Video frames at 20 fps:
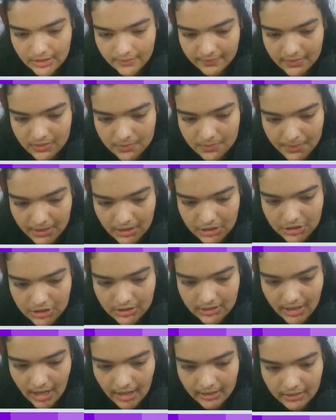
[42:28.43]
this page a
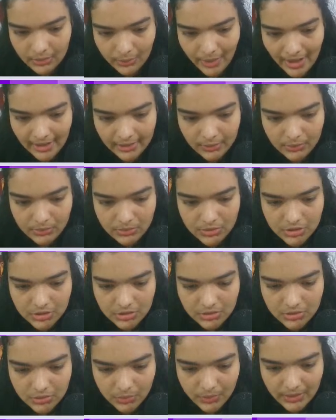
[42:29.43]
darker value just
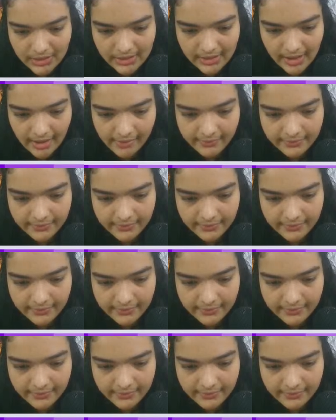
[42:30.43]
so we can have